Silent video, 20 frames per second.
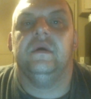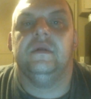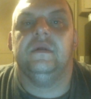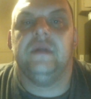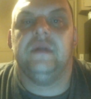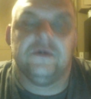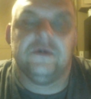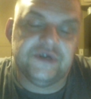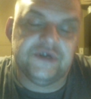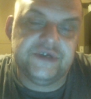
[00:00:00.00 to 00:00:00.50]

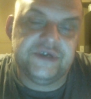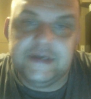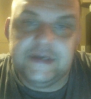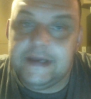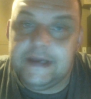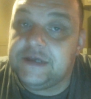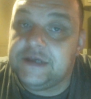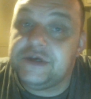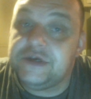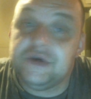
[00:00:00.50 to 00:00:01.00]
Now, just
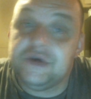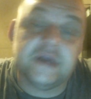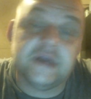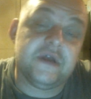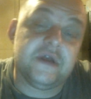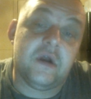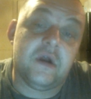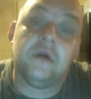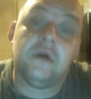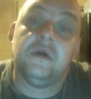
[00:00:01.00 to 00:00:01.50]
in case you
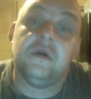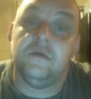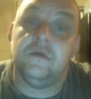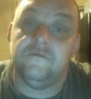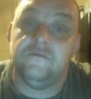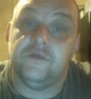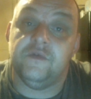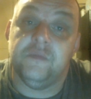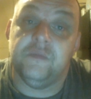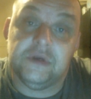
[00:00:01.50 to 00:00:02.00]
guys are
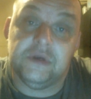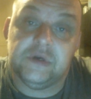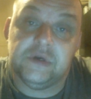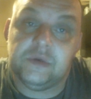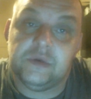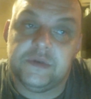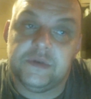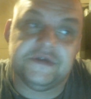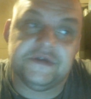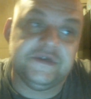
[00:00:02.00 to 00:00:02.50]

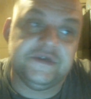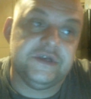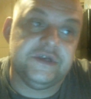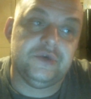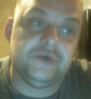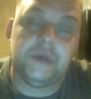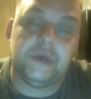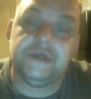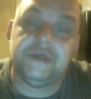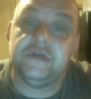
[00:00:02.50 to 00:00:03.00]
unfamiliar with the
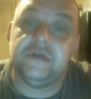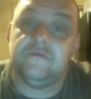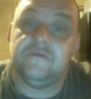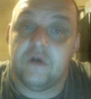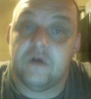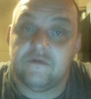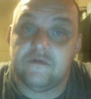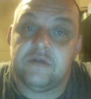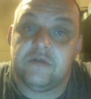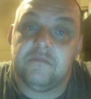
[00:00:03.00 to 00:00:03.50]
situation
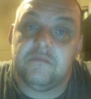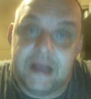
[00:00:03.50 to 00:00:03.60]
involving